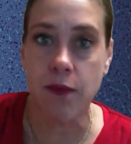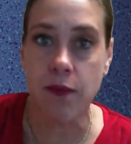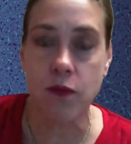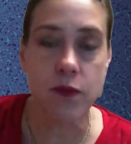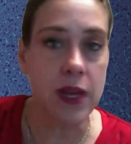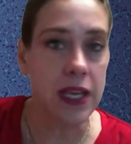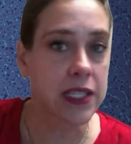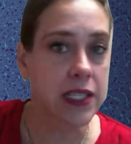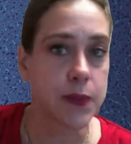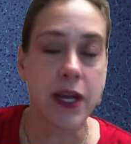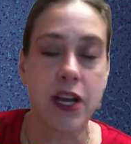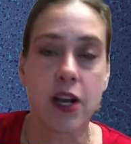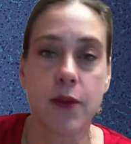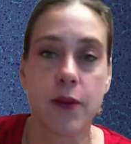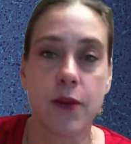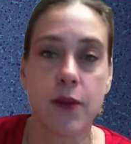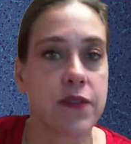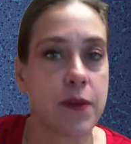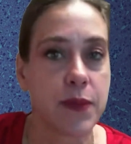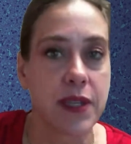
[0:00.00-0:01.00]

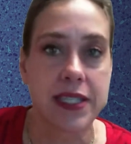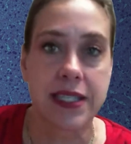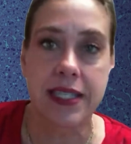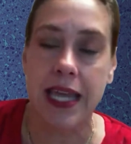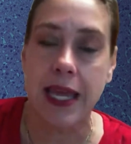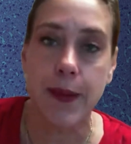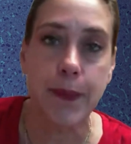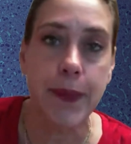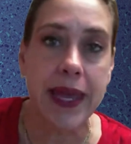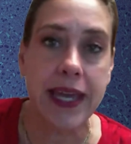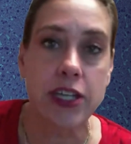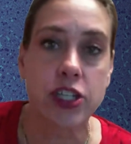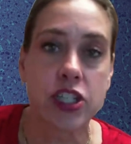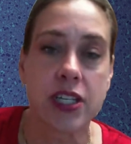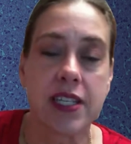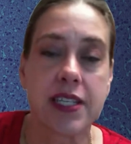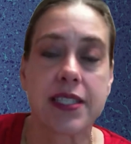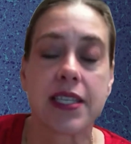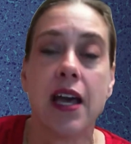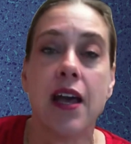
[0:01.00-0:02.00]
experiments from the same
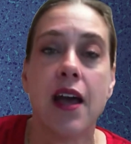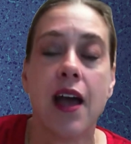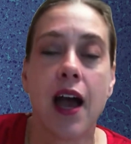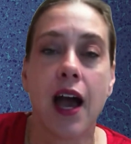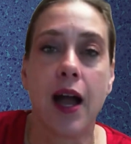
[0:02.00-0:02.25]
patients,